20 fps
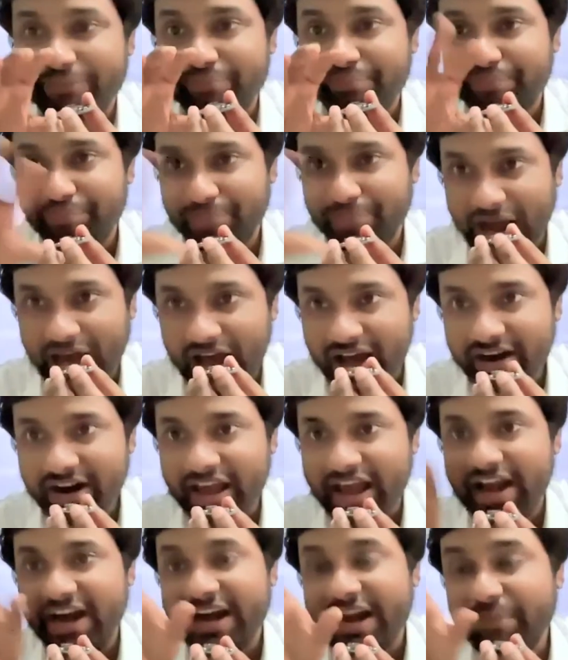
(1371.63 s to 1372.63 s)
plan
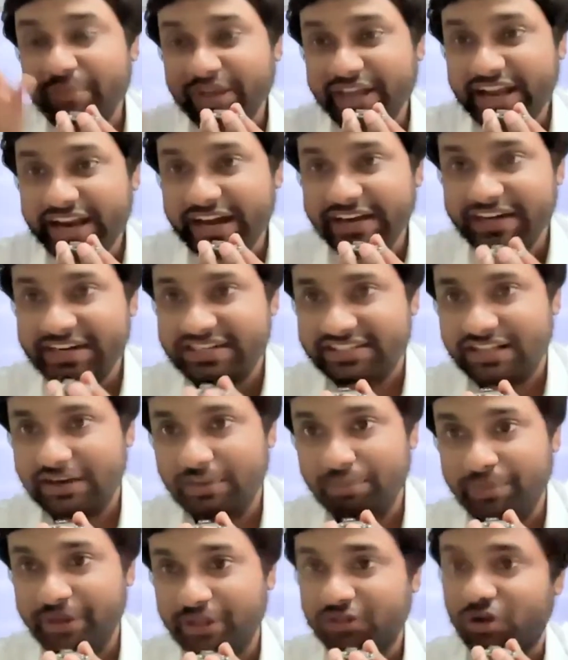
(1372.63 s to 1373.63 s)
and navigate
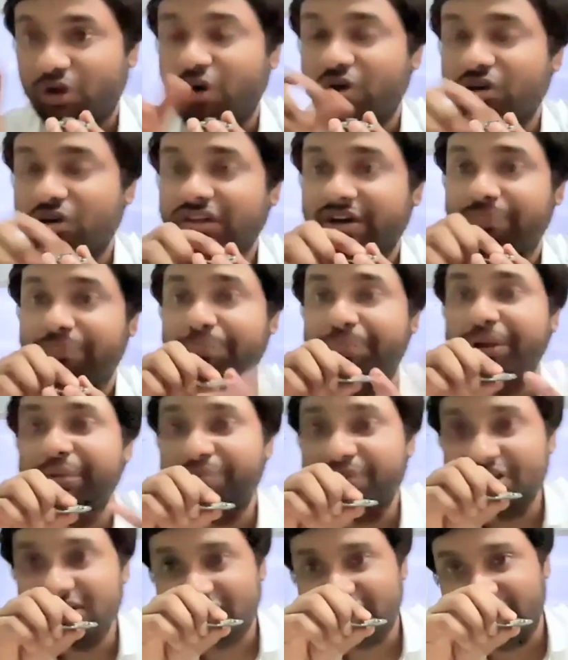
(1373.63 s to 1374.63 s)
itself based on the
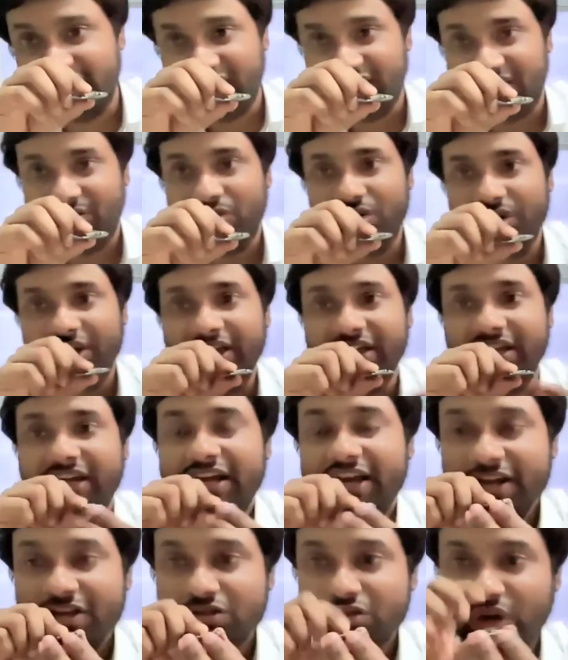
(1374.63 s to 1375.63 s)
previous reading. Okay,
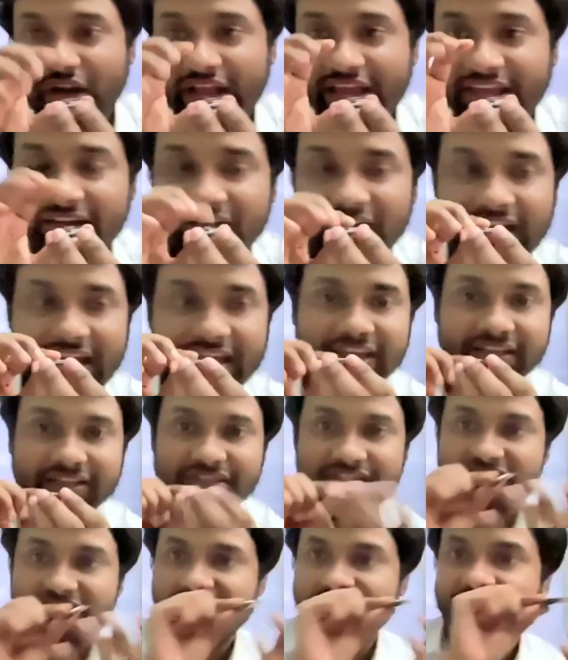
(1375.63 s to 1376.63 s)
so like
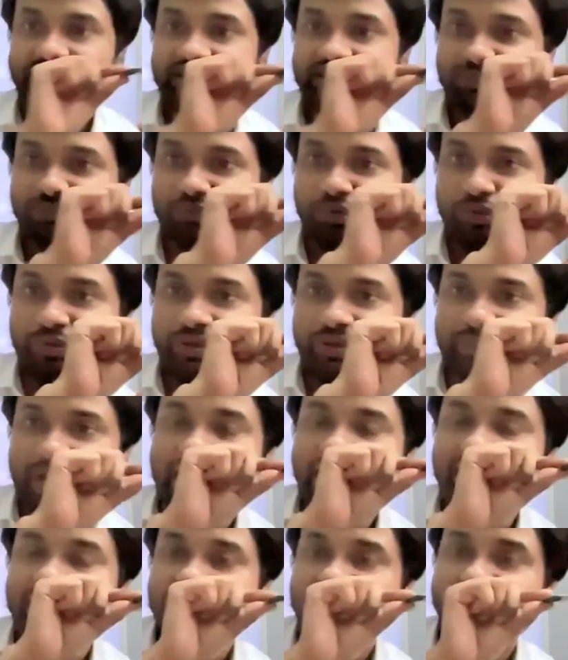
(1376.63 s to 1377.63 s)
this thing is moving
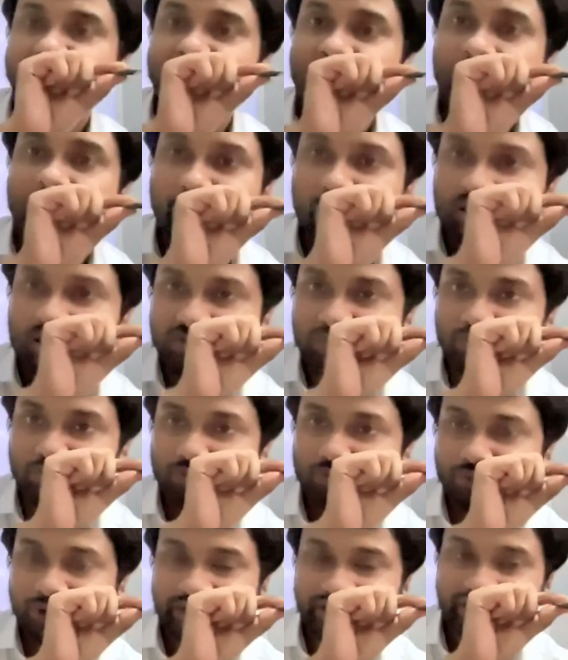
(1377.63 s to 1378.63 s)
at a speed of
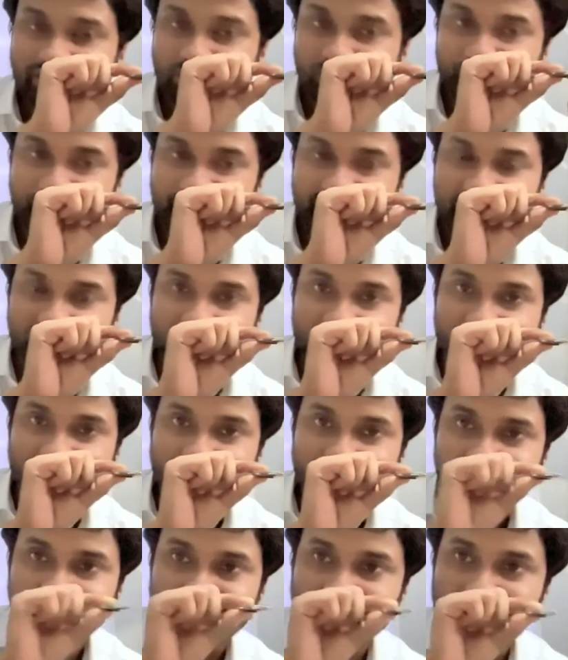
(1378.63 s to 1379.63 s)
1 kilometer,
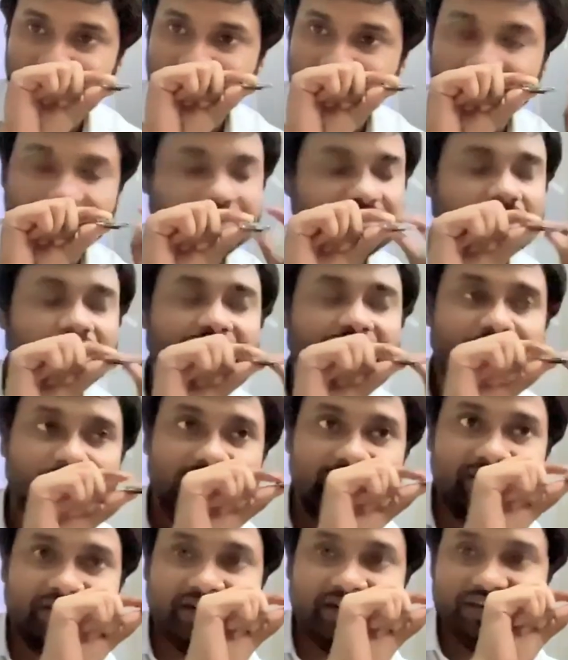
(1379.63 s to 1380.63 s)
sorry,
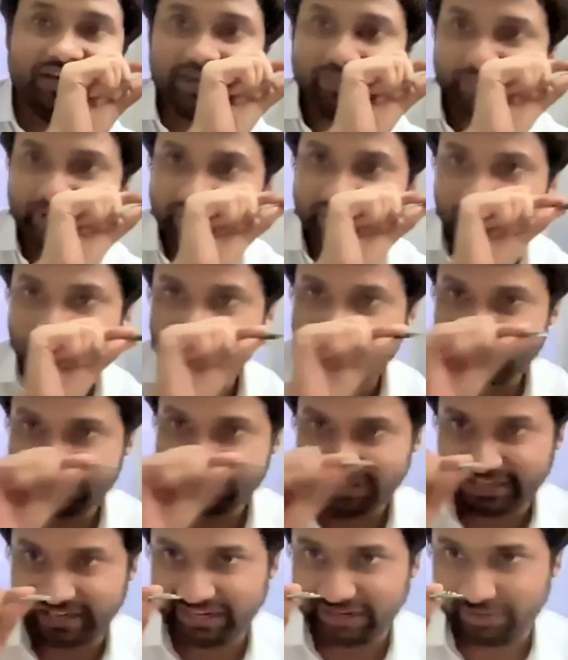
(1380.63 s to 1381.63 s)
10 meter per
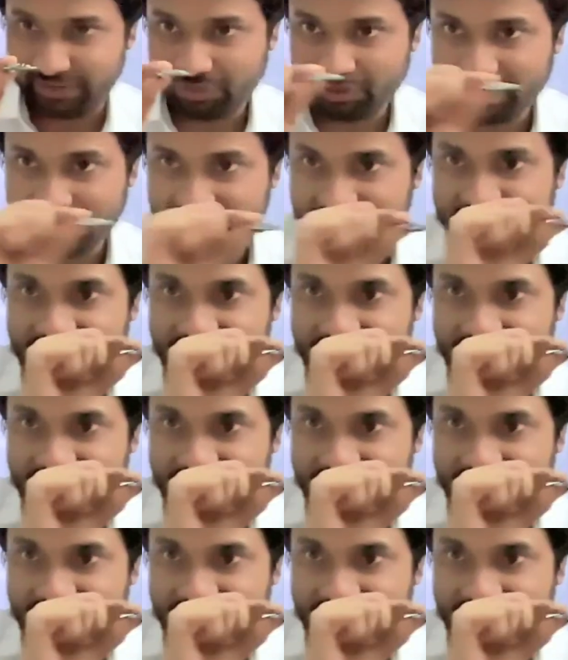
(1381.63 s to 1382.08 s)
second. Okay,